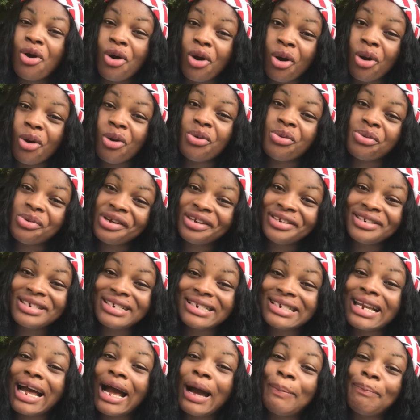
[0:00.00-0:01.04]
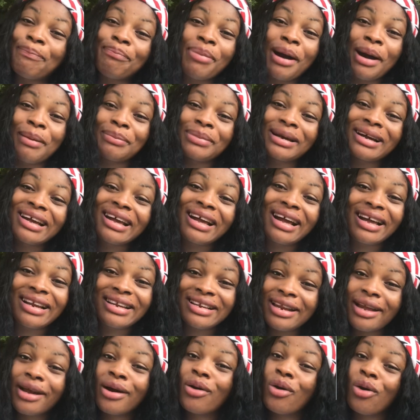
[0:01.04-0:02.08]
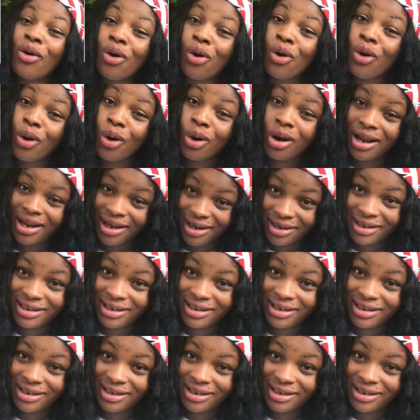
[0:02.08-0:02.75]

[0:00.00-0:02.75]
original palm kernel oil.